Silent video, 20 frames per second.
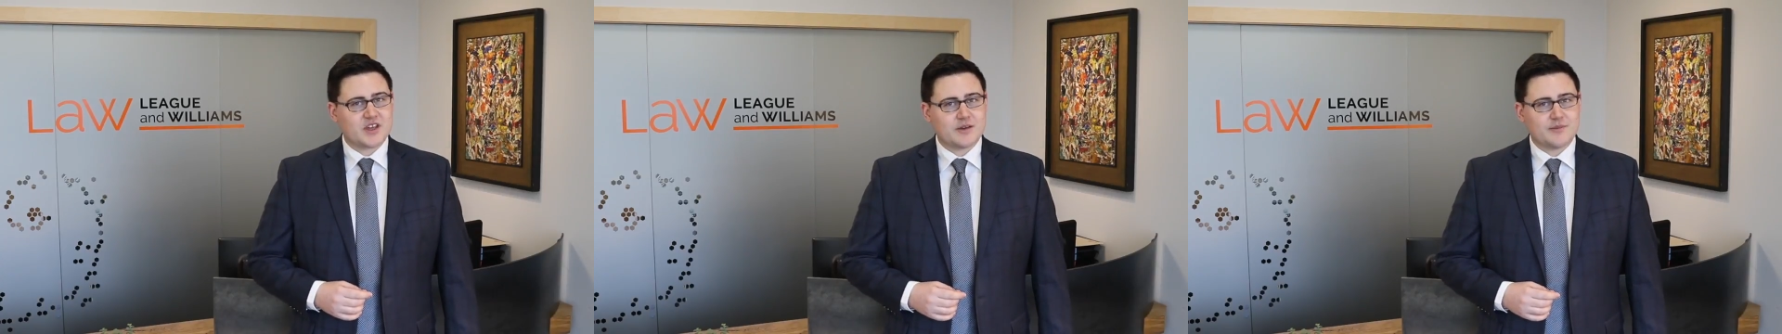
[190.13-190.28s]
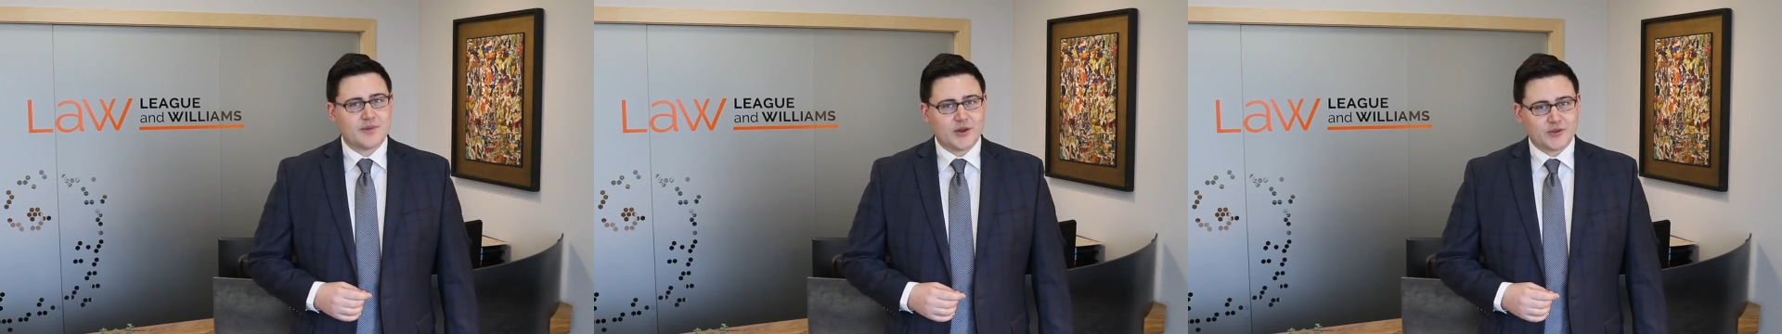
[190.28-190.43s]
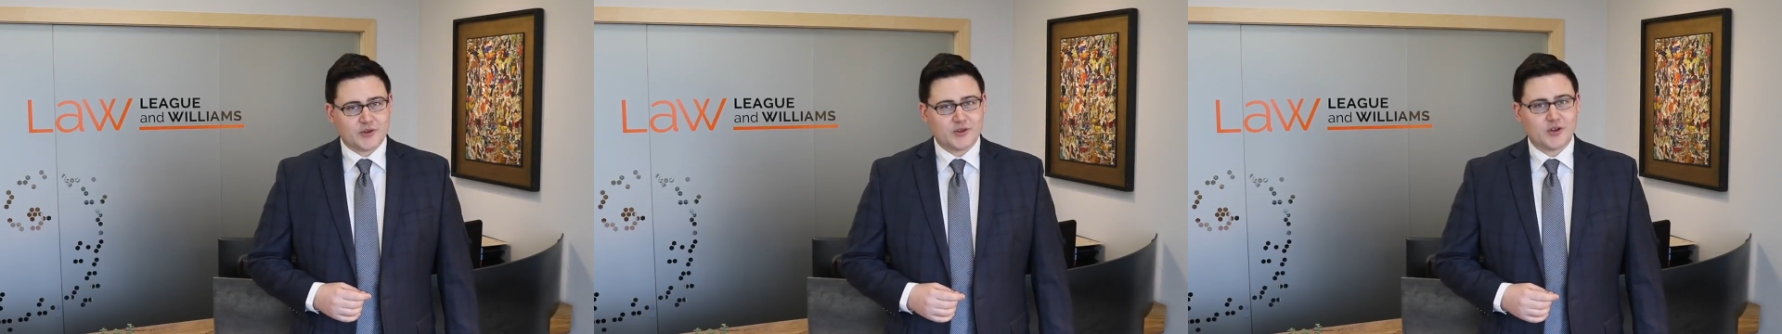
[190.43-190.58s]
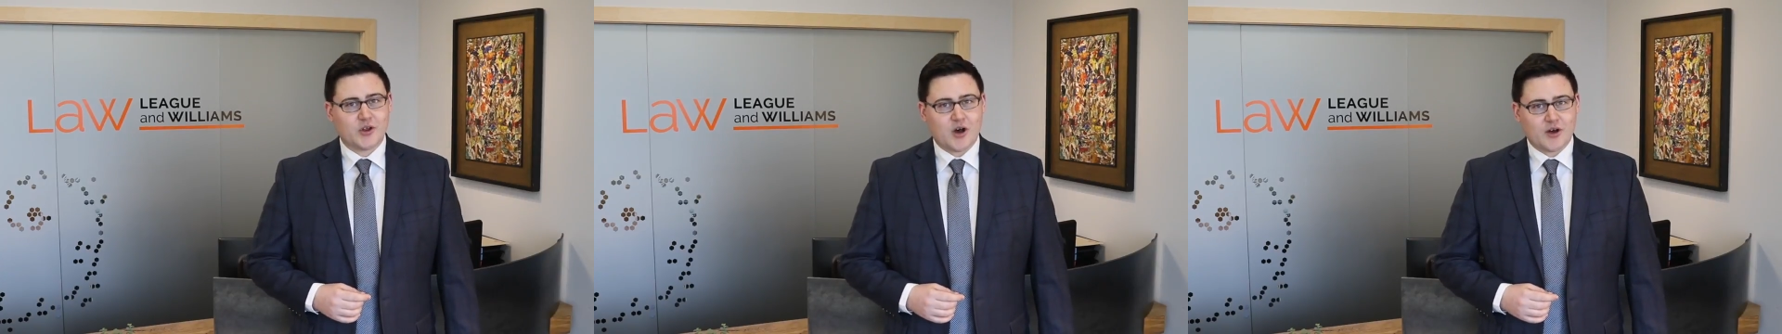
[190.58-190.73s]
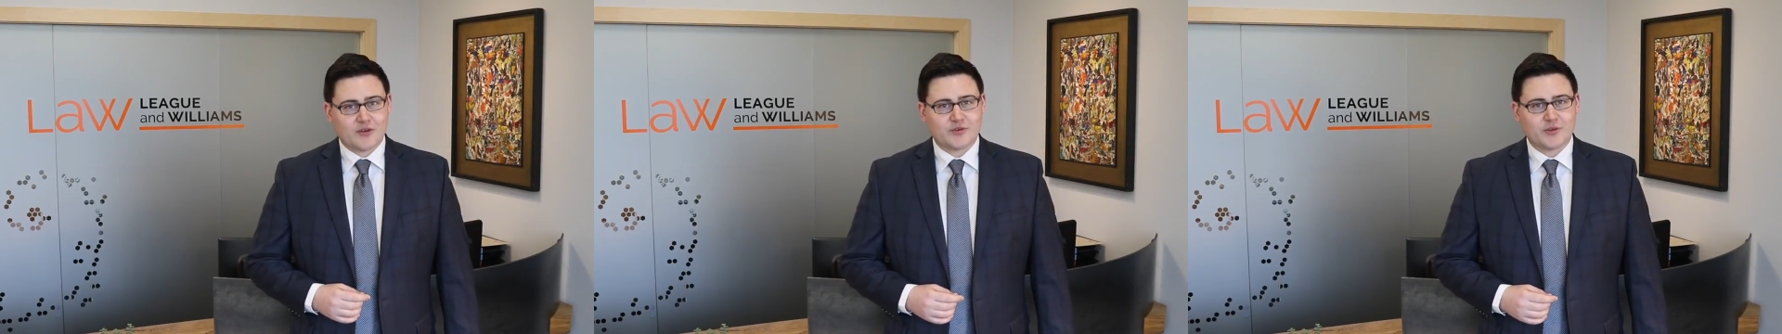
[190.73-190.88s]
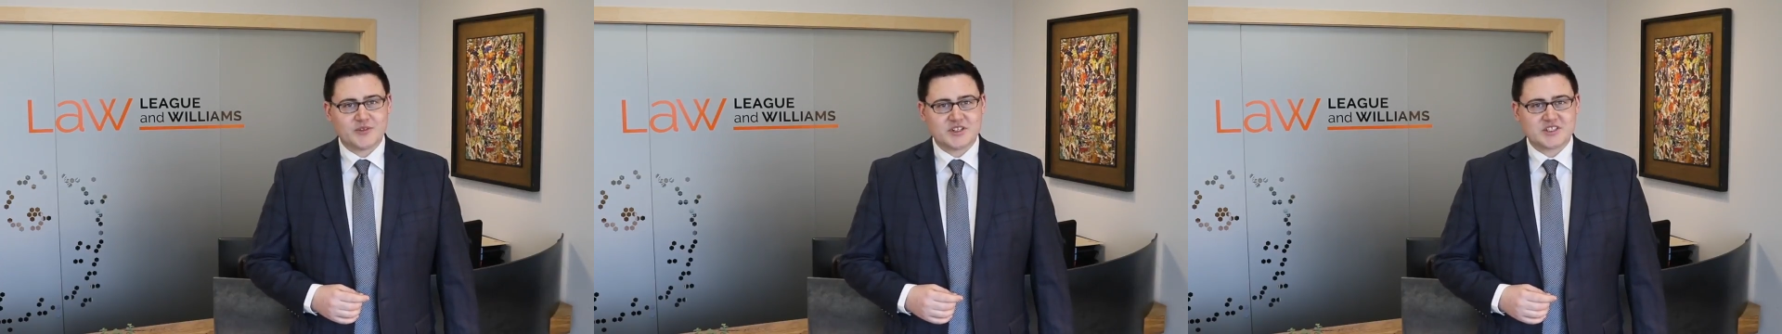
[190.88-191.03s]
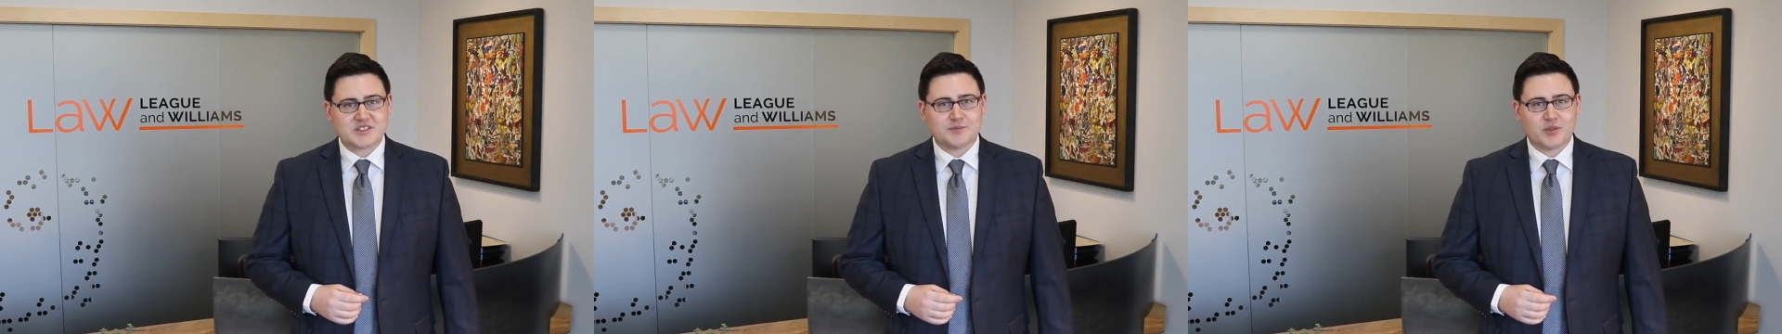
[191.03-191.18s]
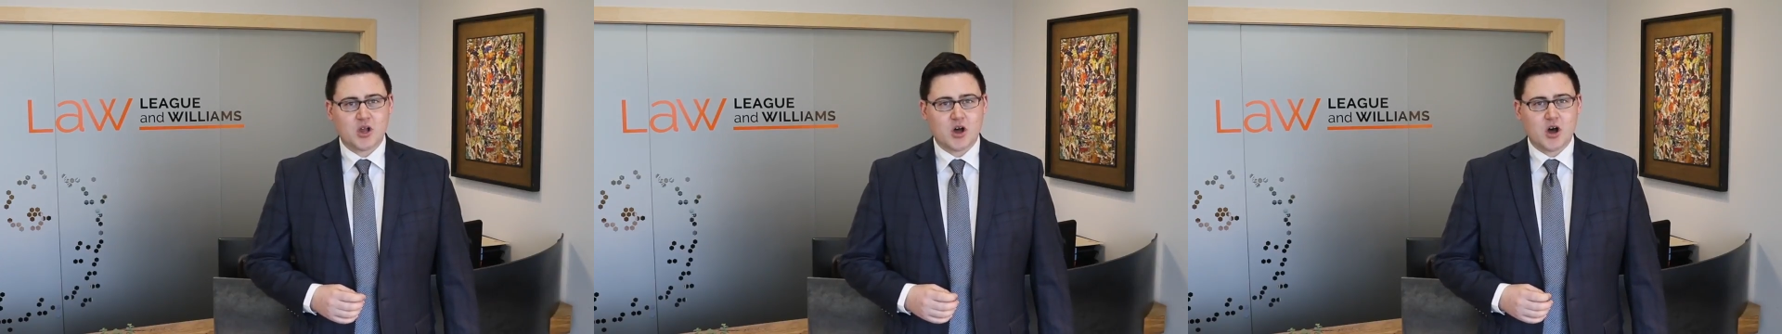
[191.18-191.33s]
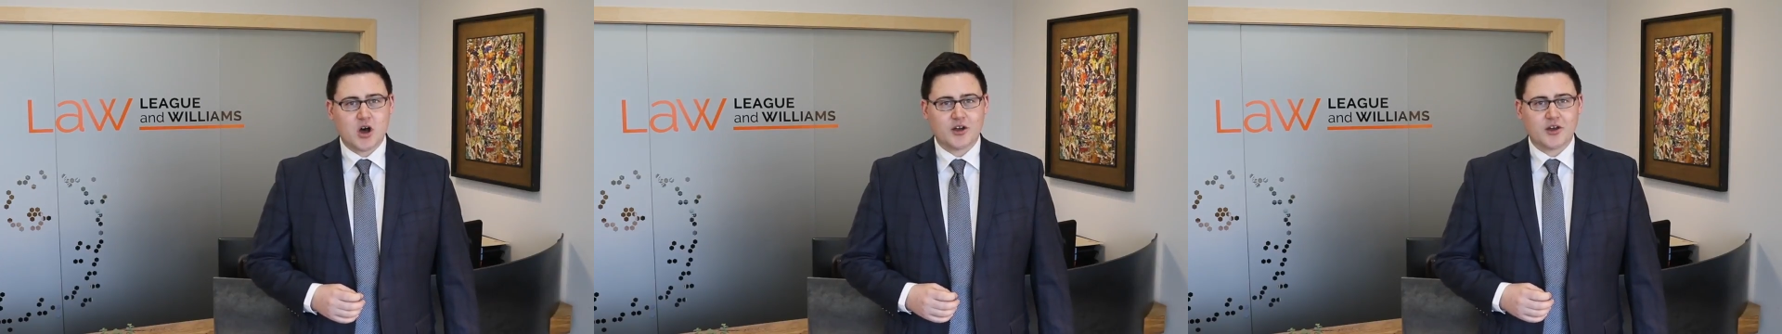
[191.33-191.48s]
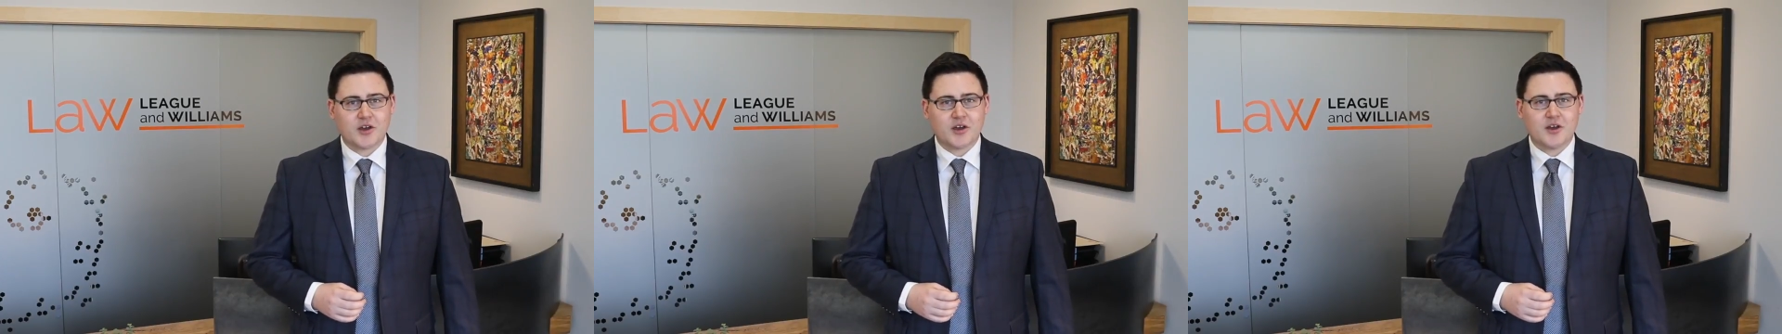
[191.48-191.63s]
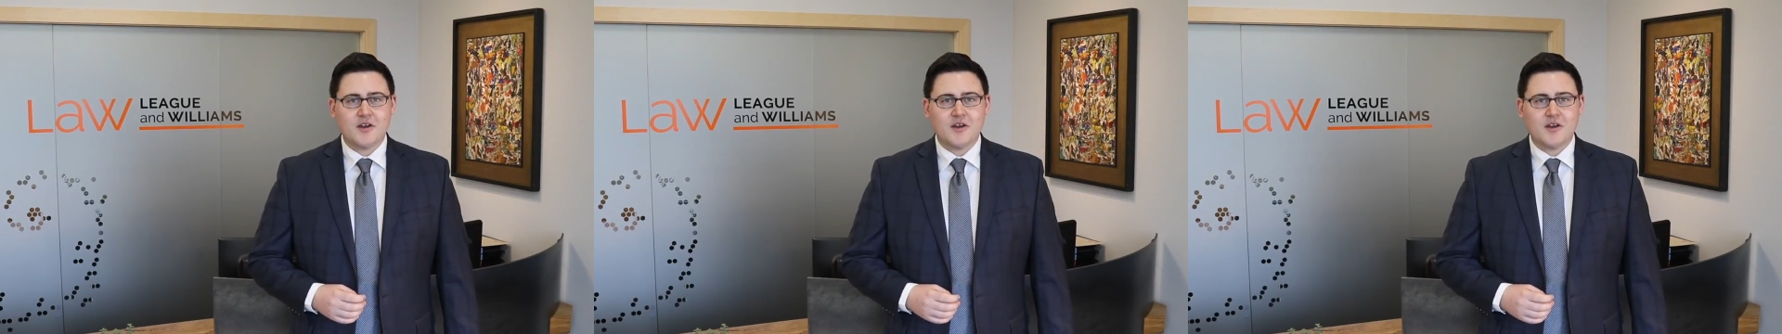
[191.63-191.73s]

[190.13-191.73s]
about the law from this blog.